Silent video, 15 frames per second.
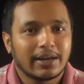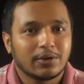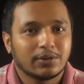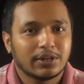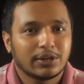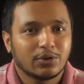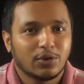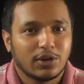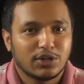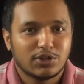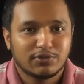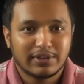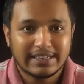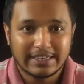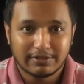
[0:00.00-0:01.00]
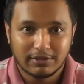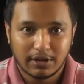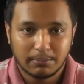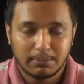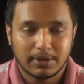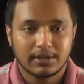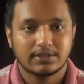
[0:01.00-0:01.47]
on the knowledge of the
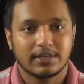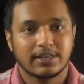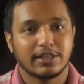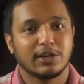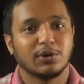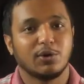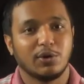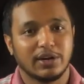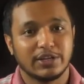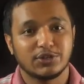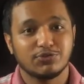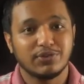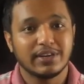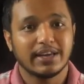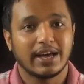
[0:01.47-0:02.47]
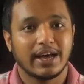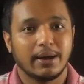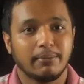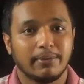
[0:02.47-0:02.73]
developers and the knowledge we have,